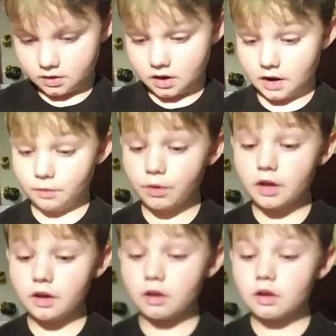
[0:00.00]
I
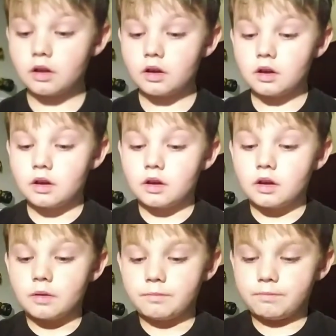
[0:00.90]
will
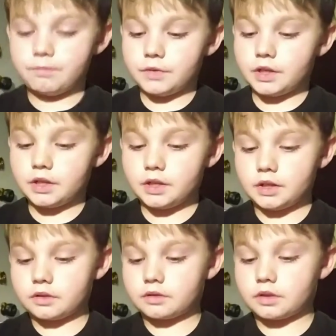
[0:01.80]
need
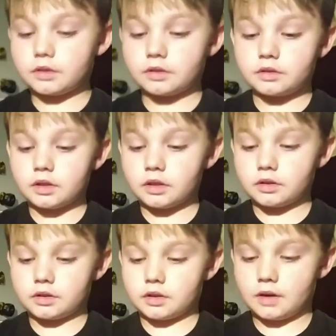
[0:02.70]
to take
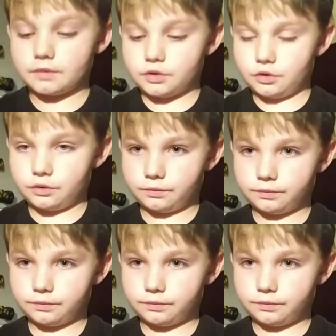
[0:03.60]
this off soon.